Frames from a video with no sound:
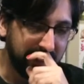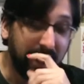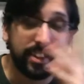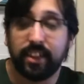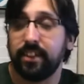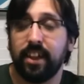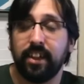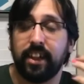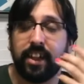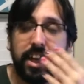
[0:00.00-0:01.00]
honestly, it's not
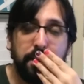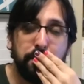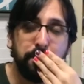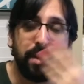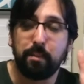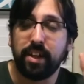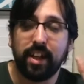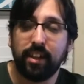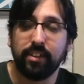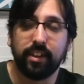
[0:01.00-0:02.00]
like you know. I mean,
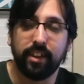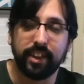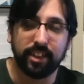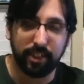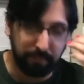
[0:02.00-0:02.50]
that has the least